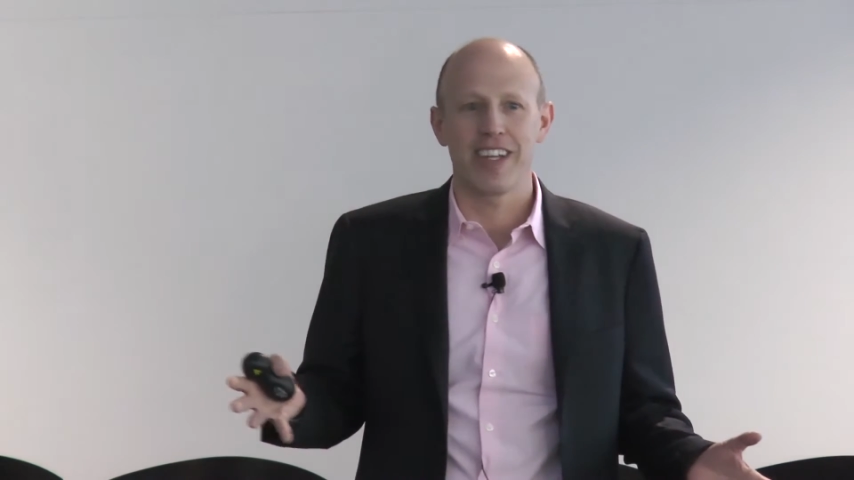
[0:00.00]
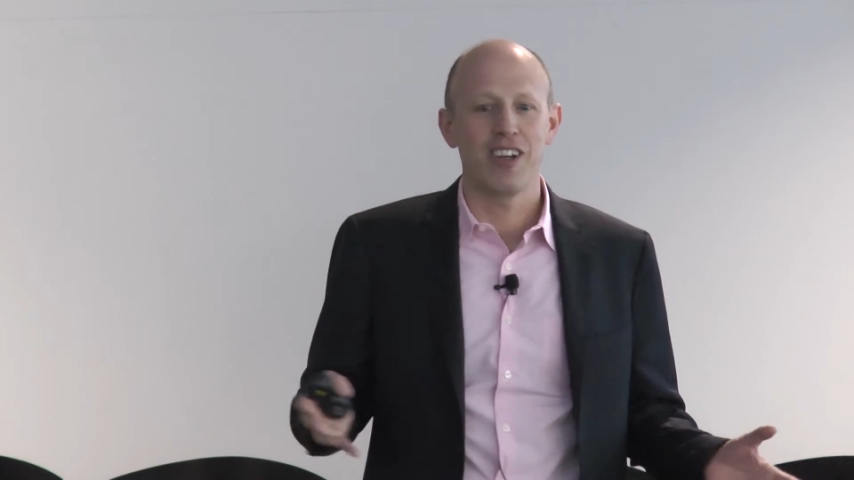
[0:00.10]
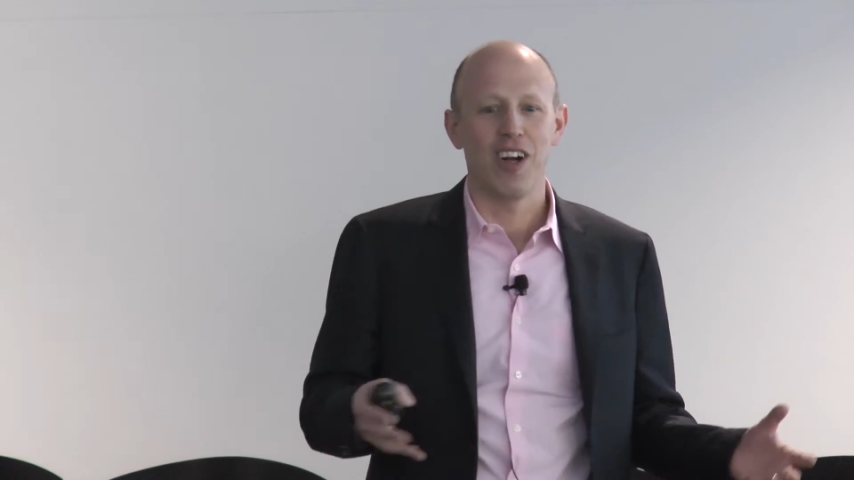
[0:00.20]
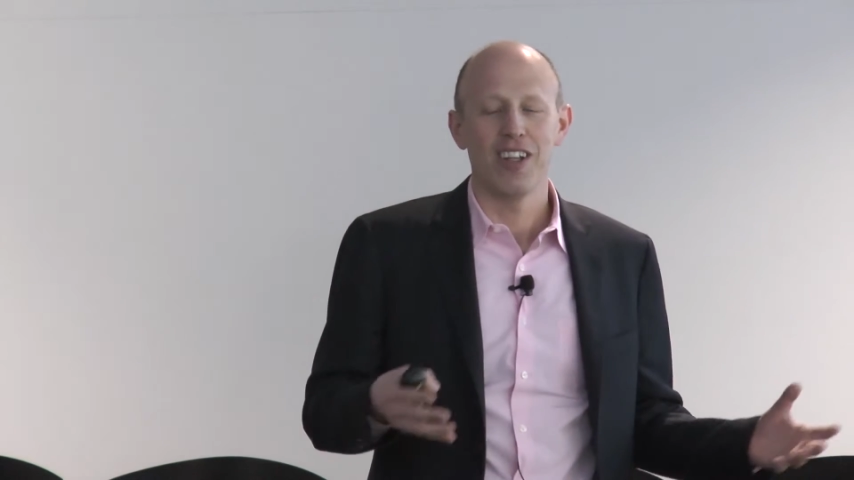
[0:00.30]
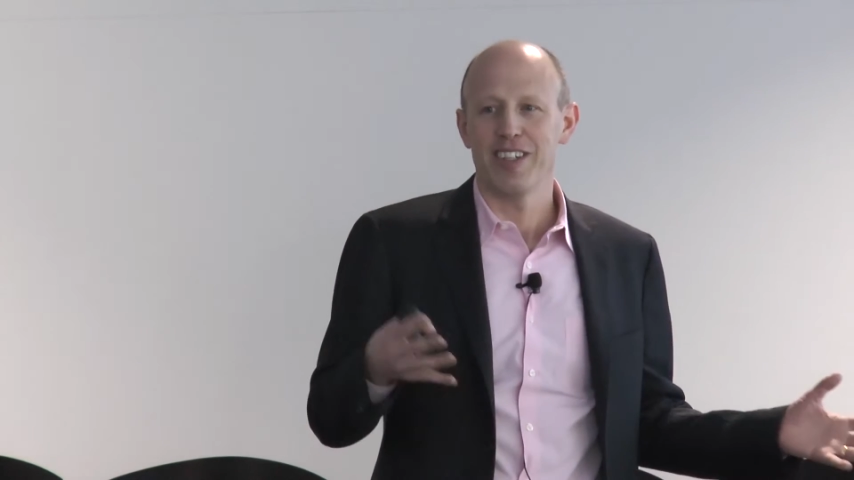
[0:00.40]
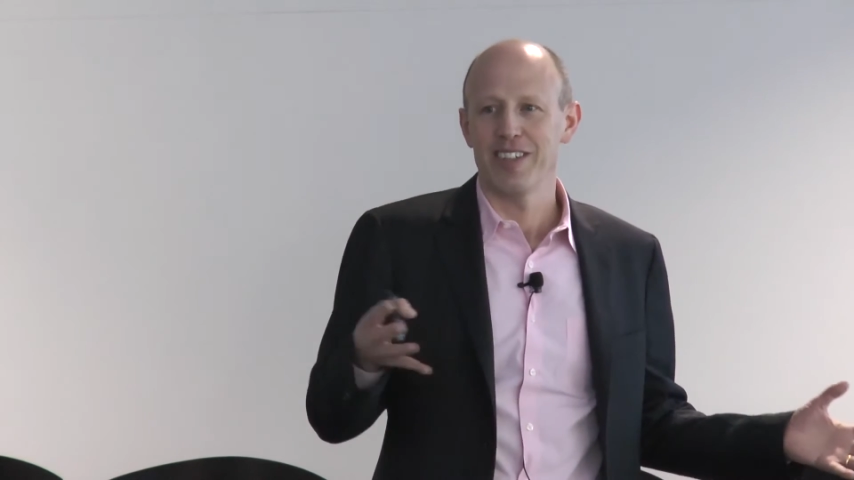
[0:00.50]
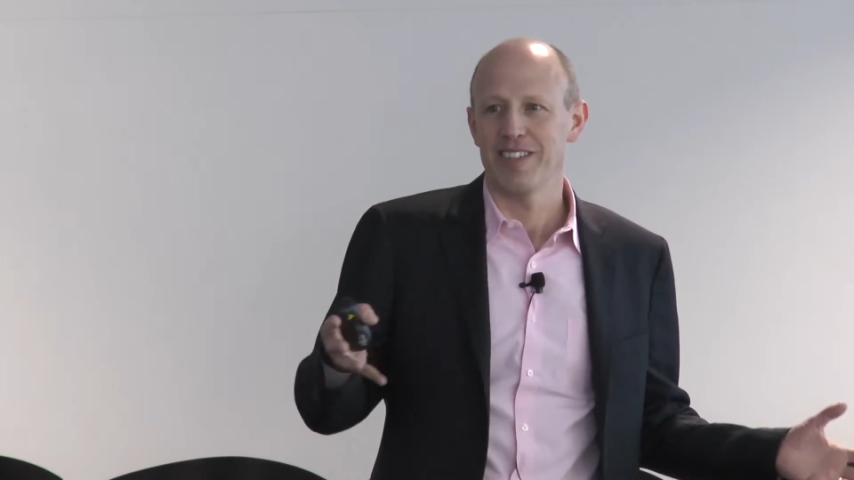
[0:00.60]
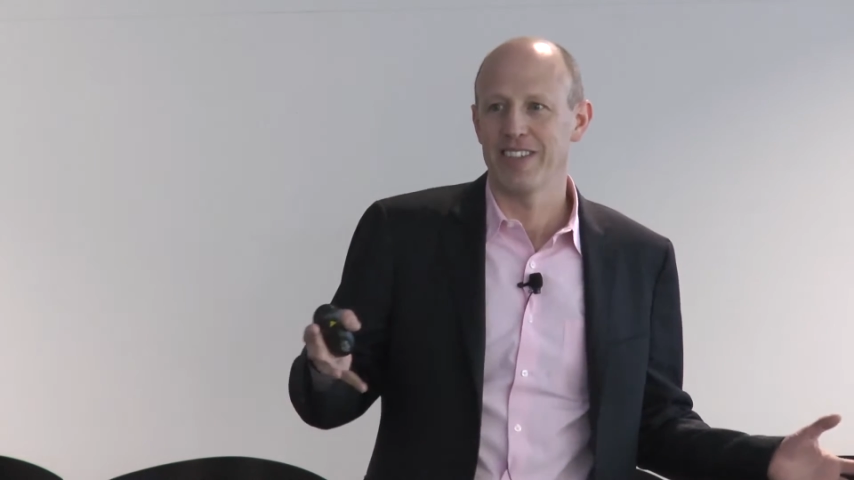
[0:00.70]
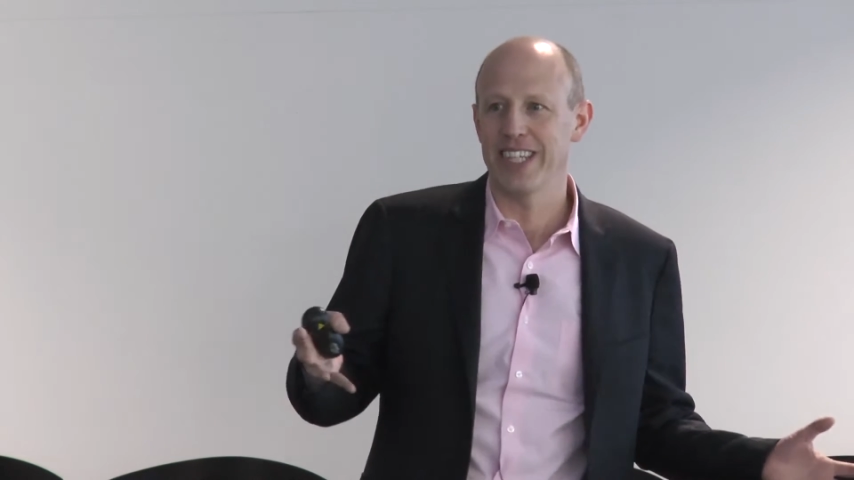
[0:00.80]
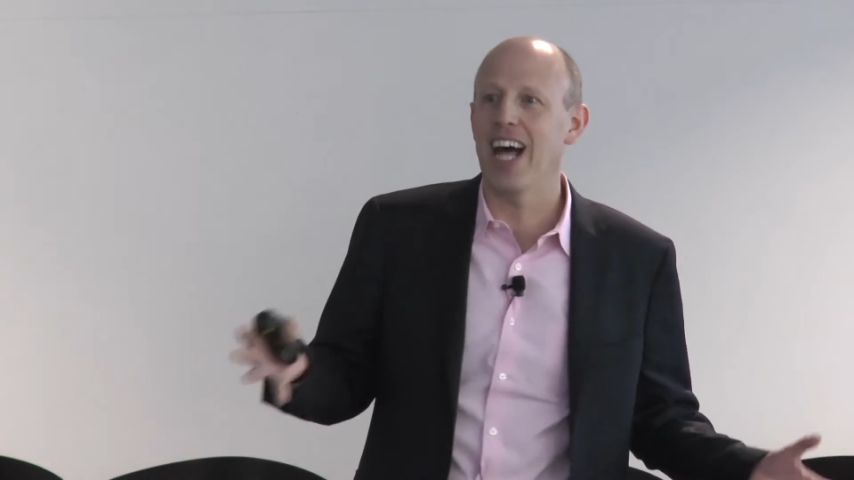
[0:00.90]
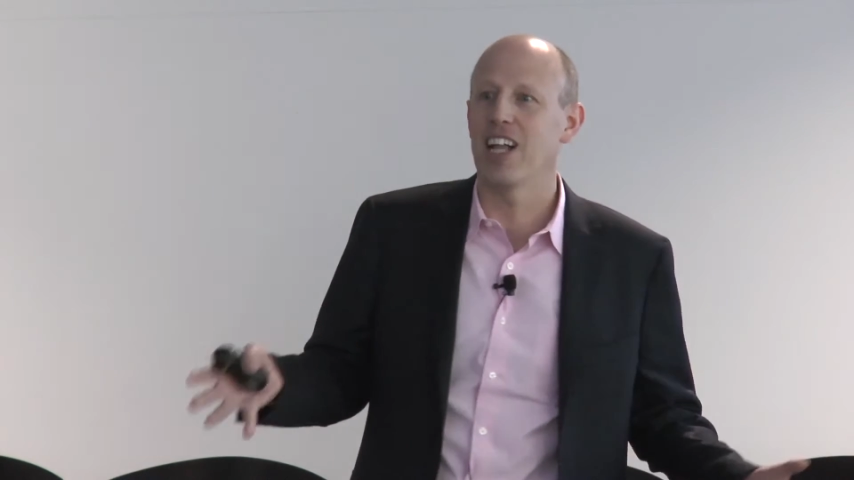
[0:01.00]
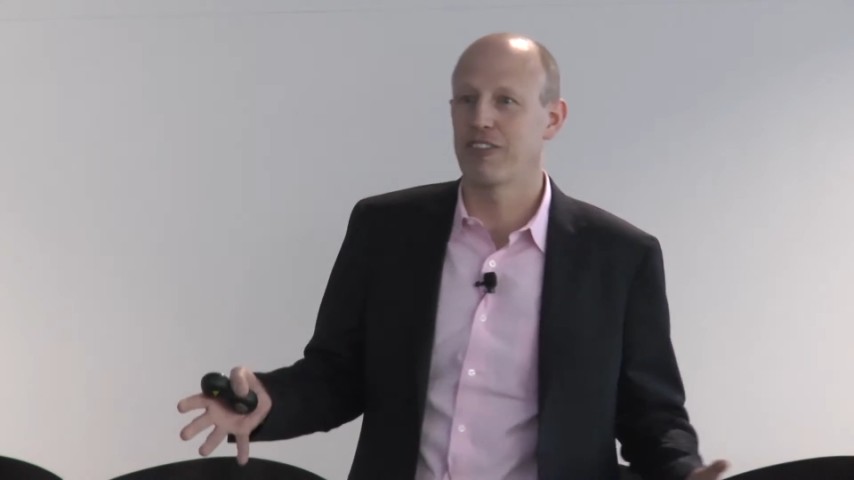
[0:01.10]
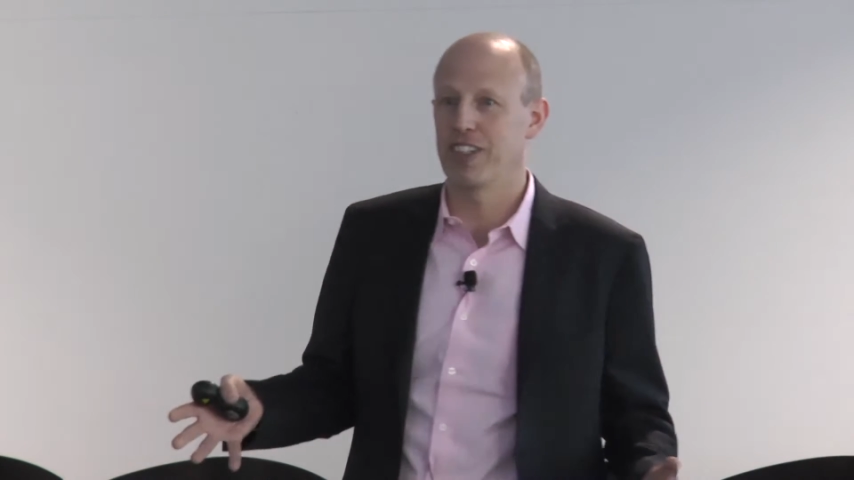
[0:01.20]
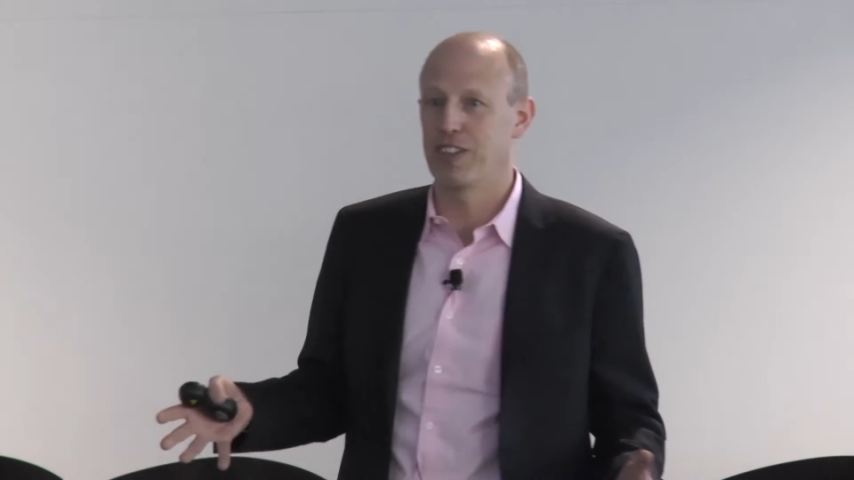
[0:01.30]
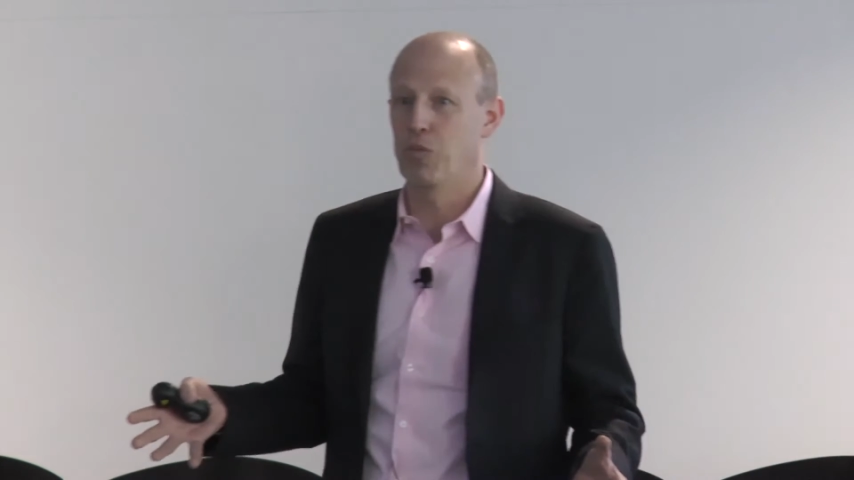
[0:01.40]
call it the algorithm